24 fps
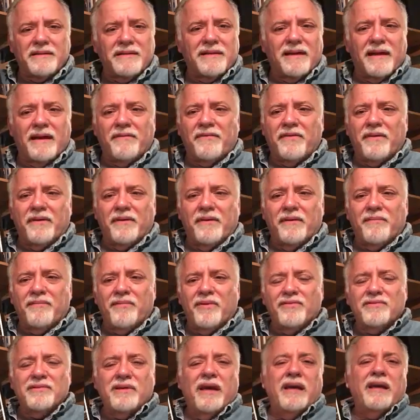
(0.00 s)
stuff. The
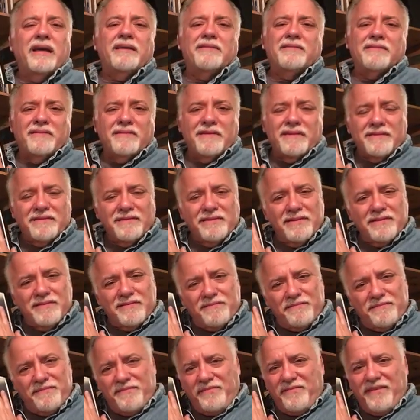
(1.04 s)
Mosaic is just
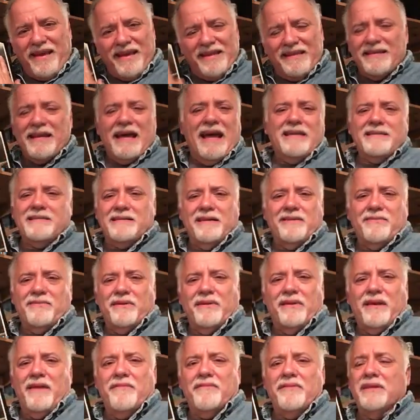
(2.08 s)
fantastic
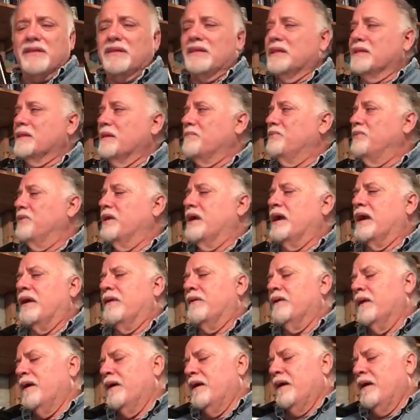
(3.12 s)
with everything that they put out.